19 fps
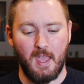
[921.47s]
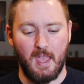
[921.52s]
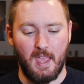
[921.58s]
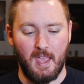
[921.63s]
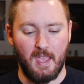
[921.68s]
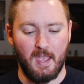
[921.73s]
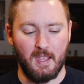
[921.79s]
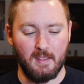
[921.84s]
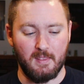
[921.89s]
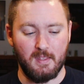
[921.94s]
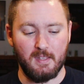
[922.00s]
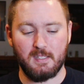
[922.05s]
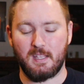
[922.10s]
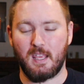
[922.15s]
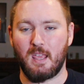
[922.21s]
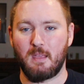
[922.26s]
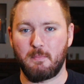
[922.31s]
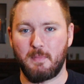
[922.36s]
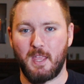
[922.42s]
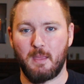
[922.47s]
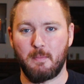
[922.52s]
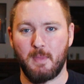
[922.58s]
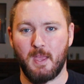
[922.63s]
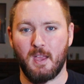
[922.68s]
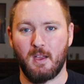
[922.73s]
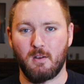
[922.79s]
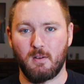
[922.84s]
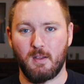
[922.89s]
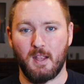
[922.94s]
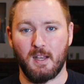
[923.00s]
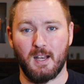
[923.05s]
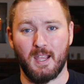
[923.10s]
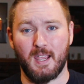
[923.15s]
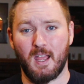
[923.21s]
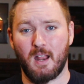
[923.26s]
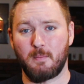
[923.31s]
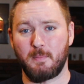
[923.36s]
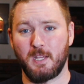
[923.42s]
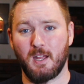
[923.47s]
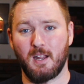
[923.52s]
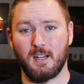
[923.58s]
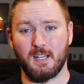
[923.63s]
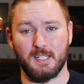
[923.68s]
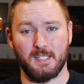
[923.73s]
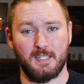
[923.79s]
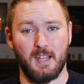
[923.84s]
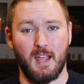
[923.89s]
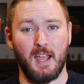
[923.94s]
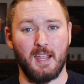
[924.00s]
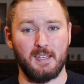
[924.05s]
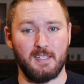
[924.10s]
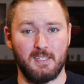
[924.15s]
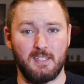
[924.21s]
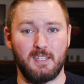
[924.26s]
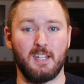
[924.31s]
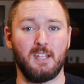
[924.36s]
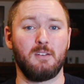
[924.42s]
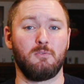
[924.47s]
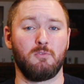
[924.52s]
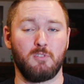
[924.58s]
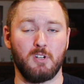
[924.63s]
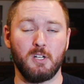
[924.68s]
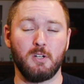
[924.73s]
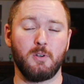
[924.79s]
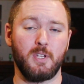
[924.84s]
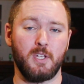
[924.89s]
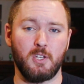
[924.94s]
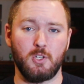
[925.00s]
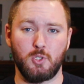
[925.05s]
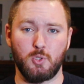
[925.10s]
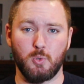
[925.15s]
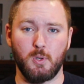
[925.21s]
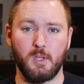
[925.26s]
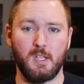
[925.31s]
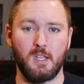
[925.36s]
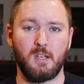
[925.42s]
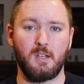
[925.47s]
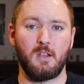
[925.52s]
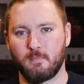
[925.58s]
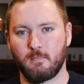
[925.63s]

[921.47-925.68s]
And this game came out, and I gotta be honest, I did really enjoy it,